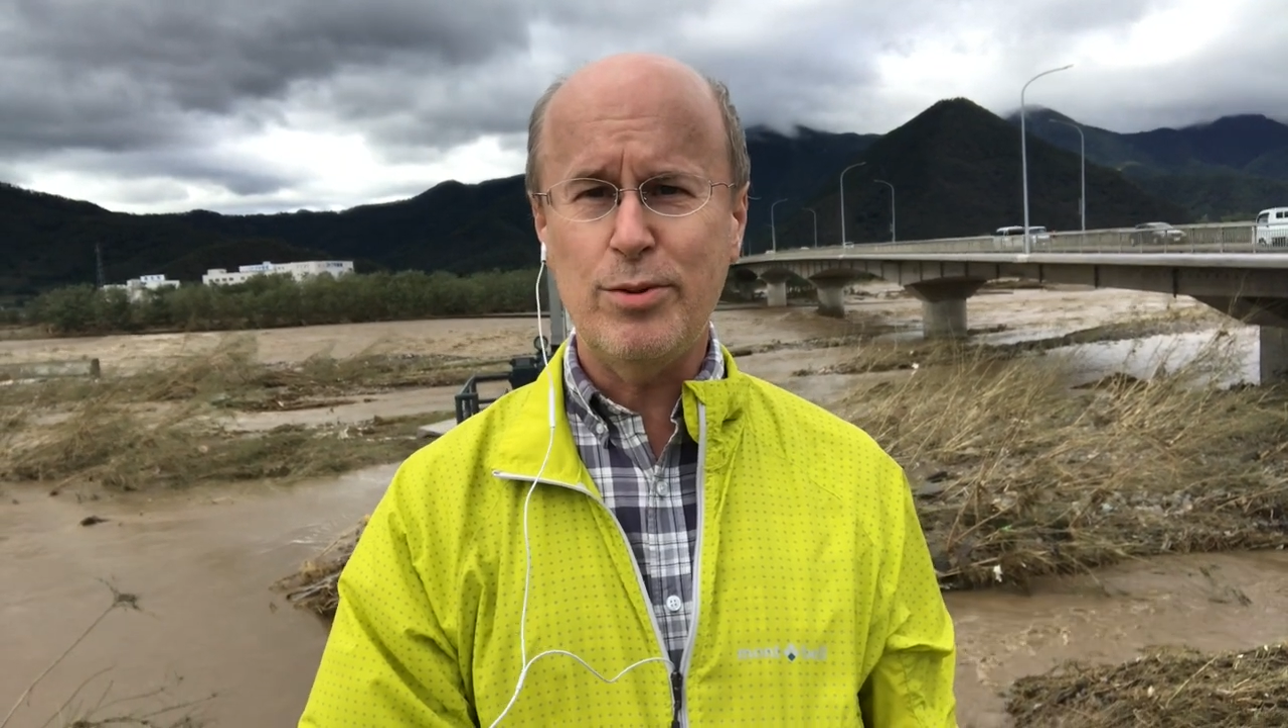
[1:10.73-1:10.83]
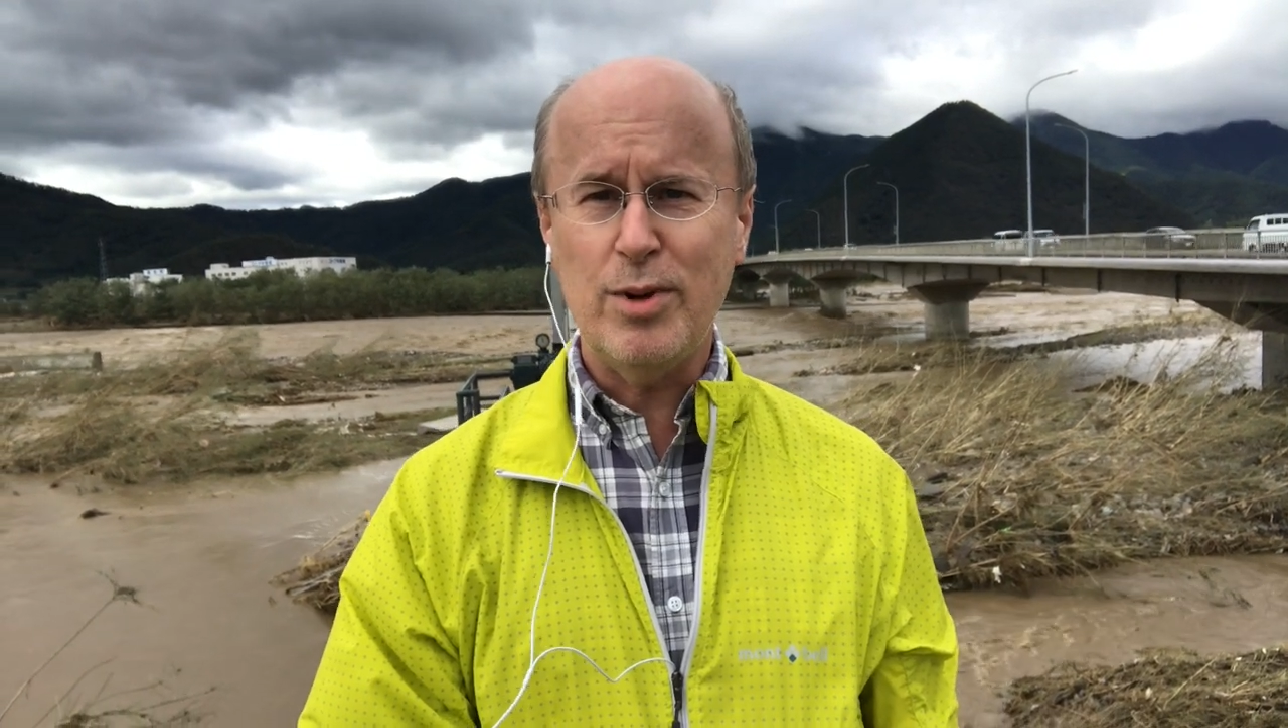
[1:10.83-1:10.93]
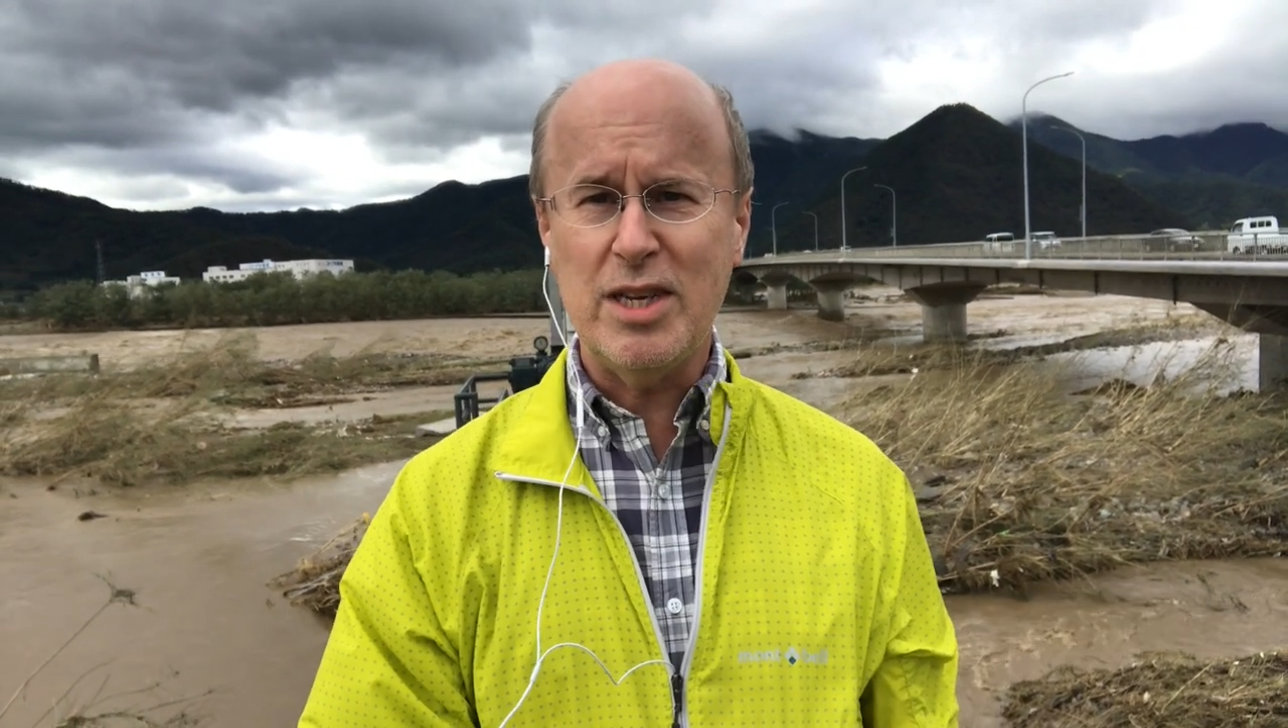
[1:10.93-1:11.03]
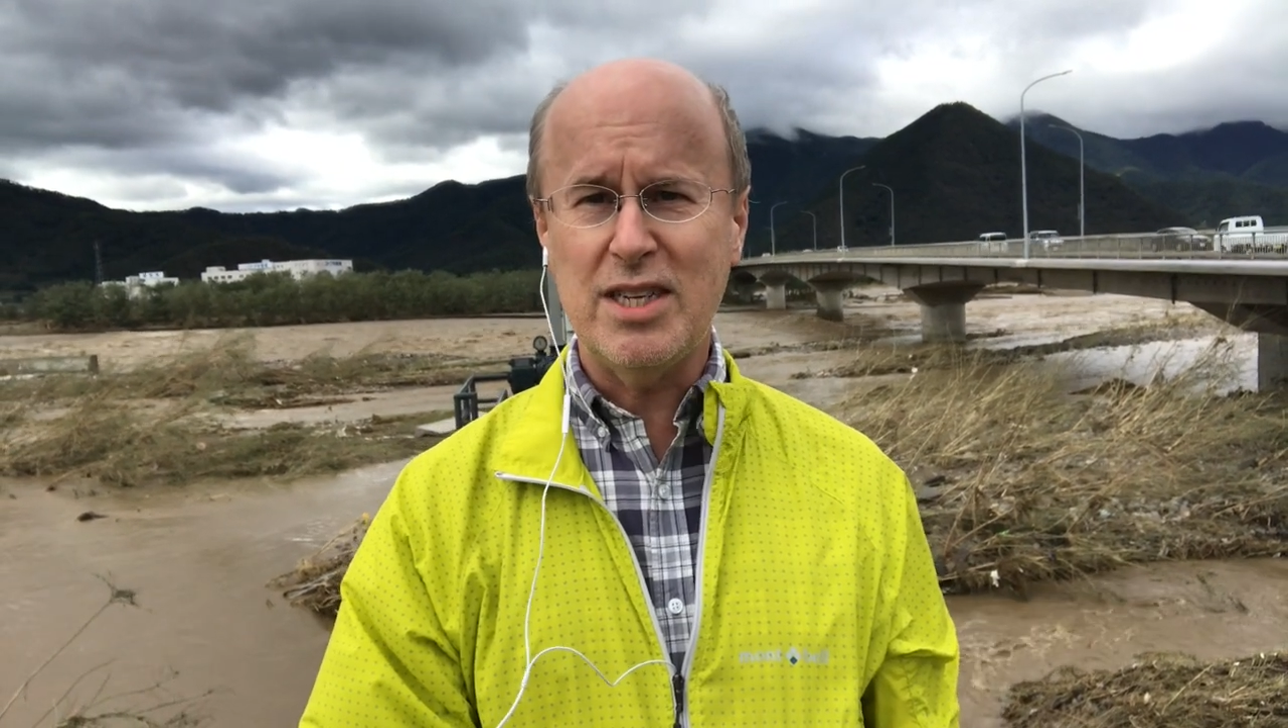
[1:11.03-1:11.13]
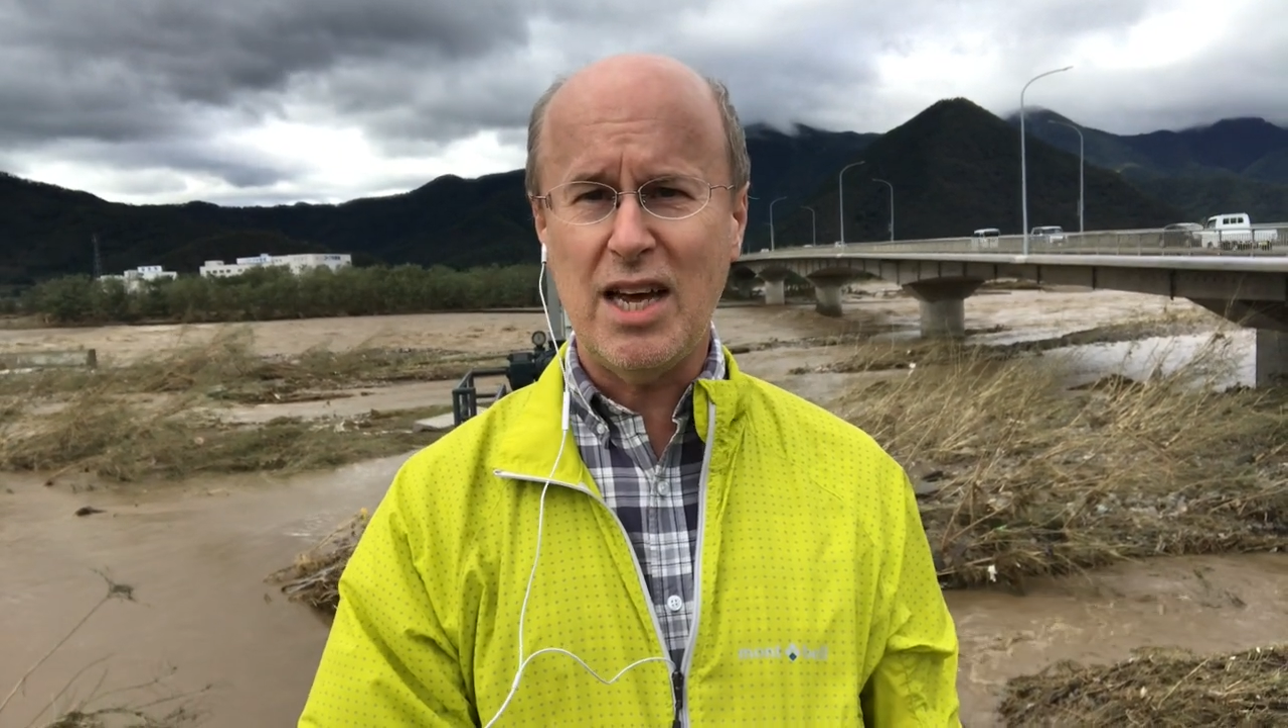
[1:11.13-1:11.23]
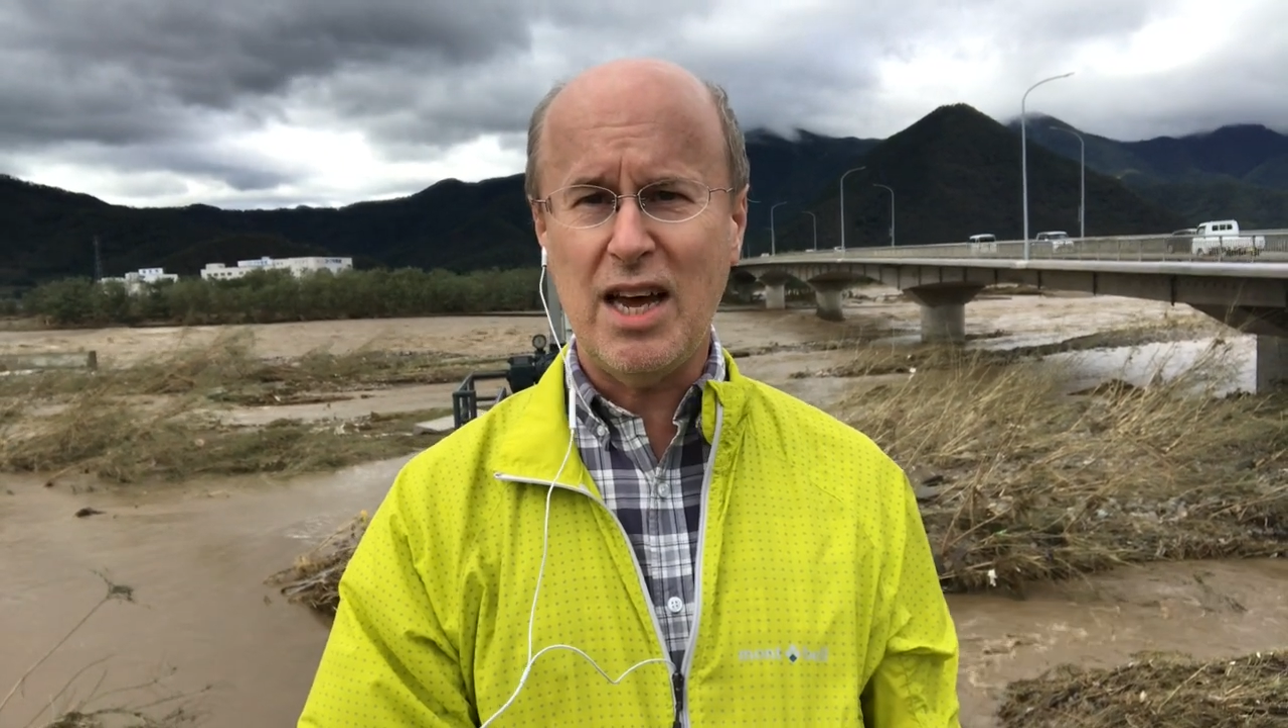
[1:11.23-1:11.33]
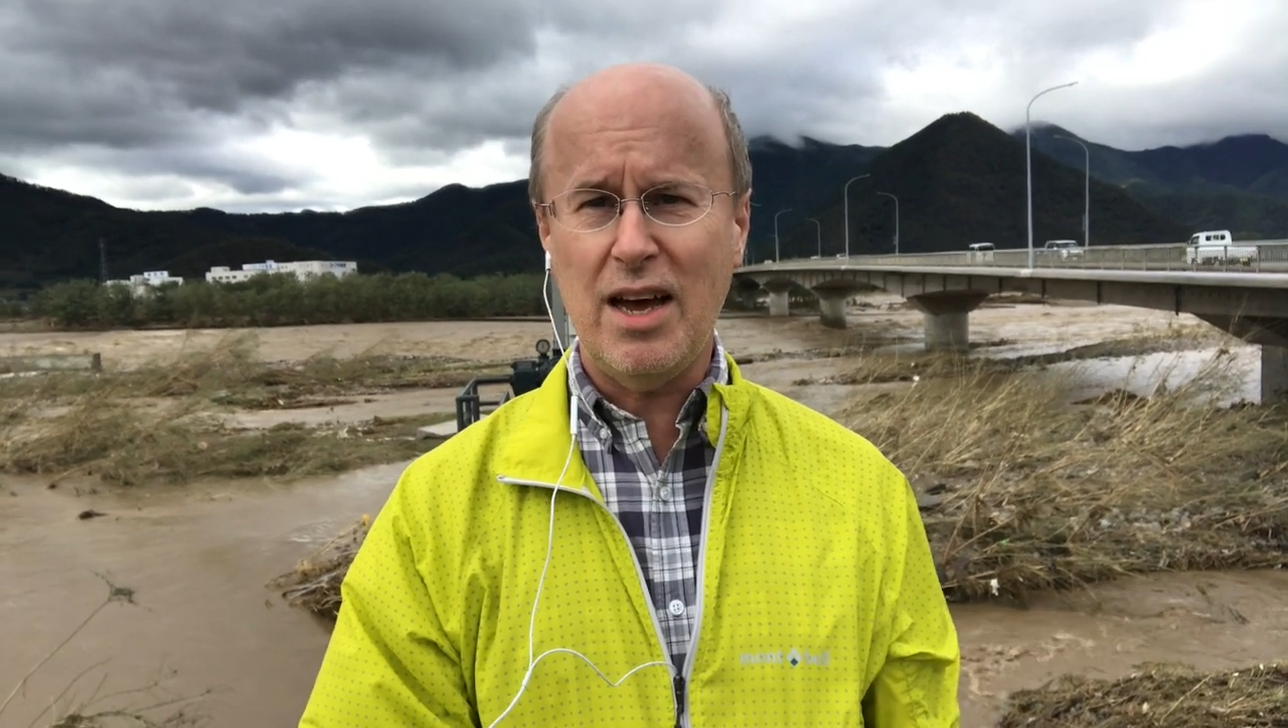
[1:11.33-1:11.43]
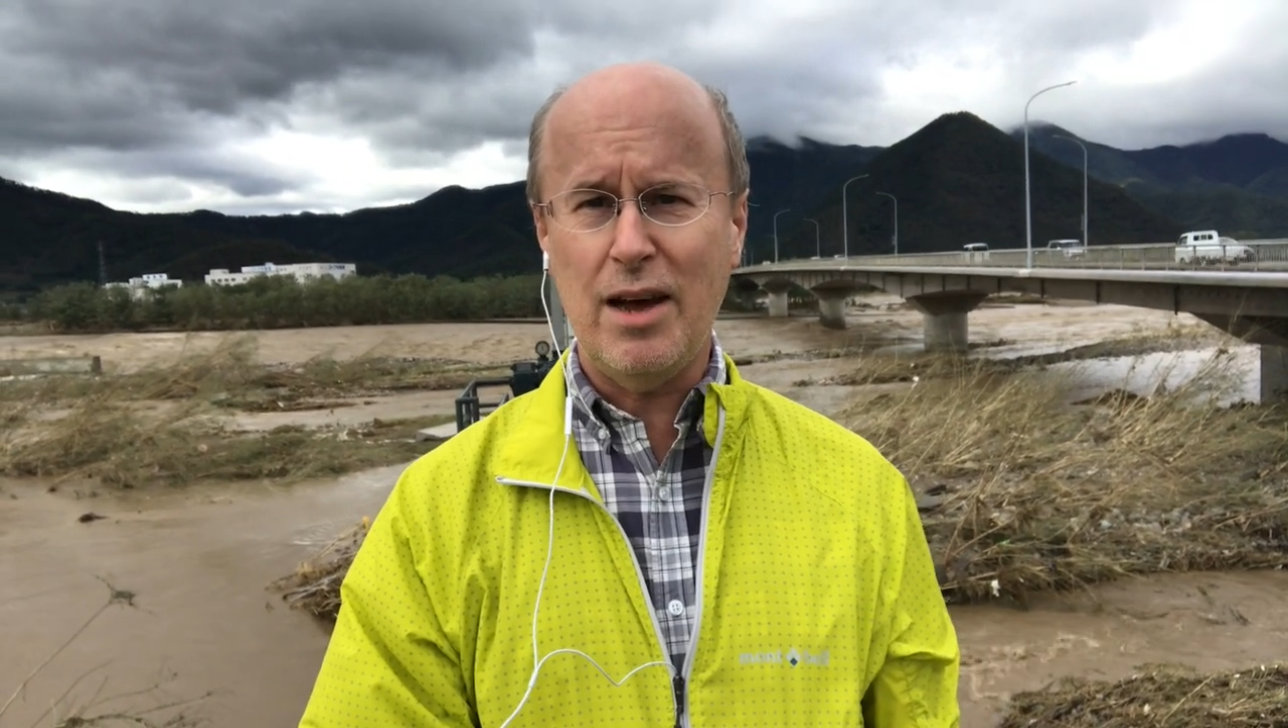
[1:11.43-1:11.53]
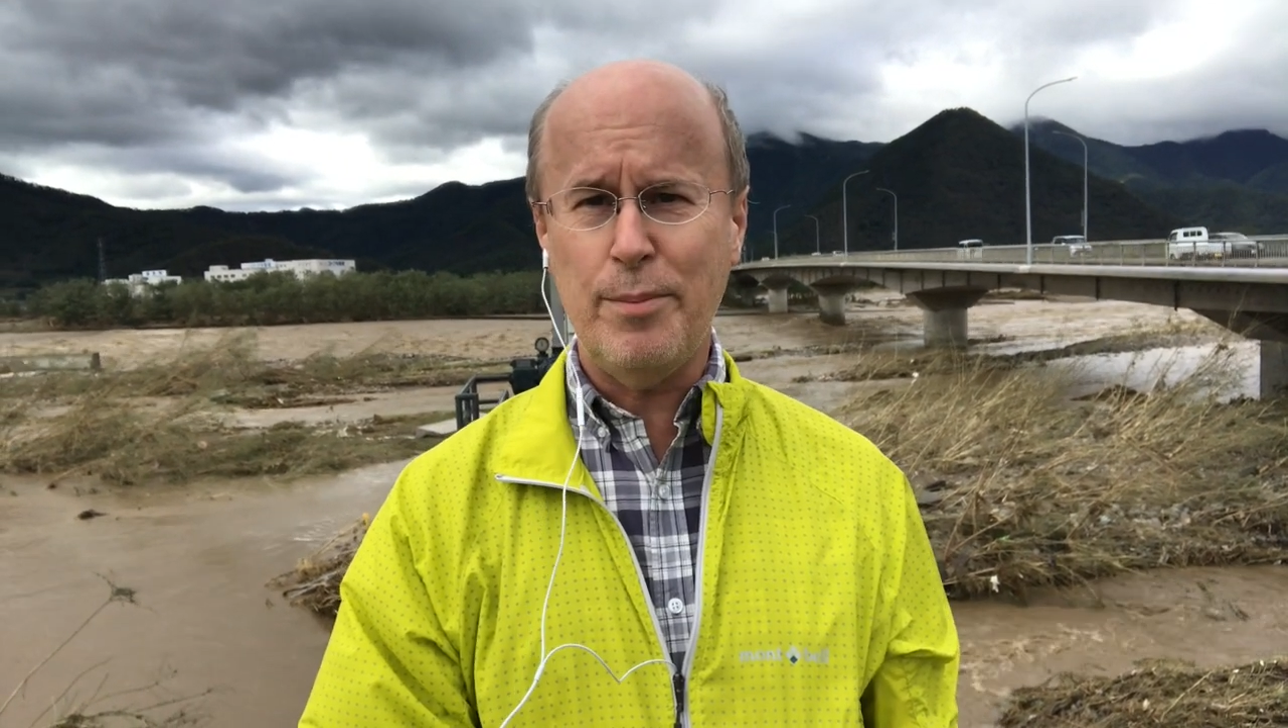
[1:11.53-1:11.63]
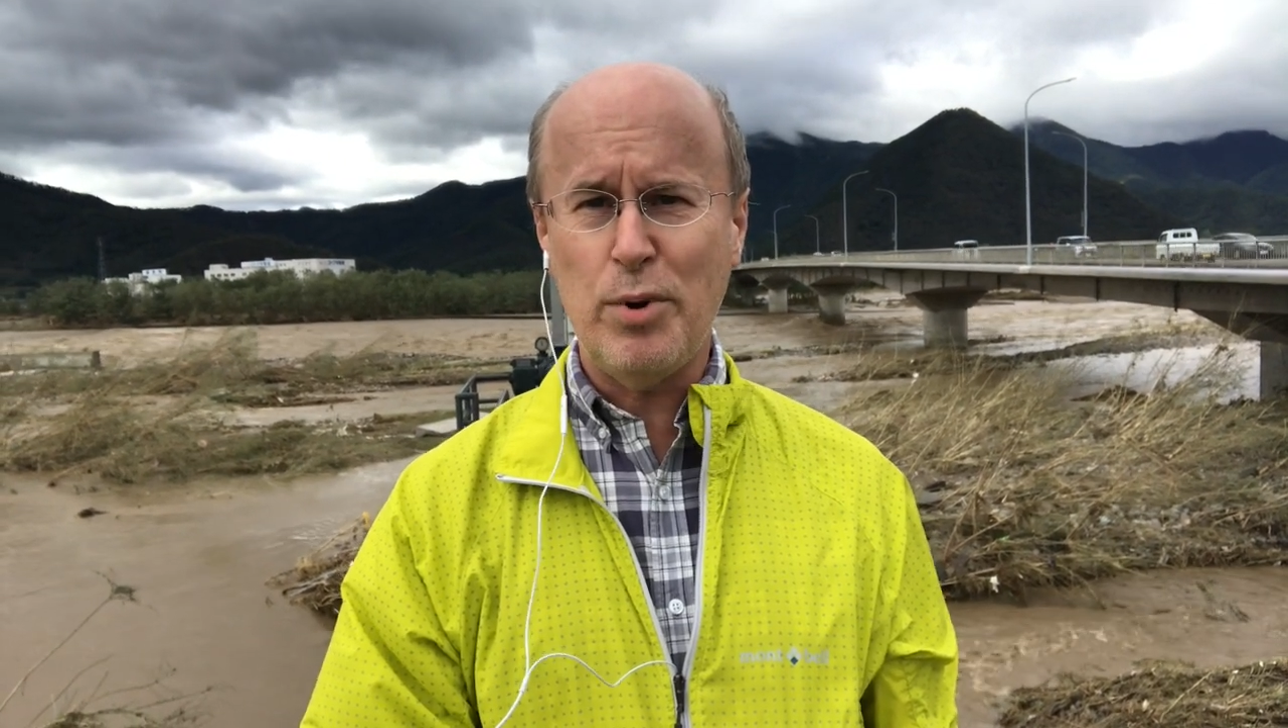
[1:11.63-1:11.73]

was a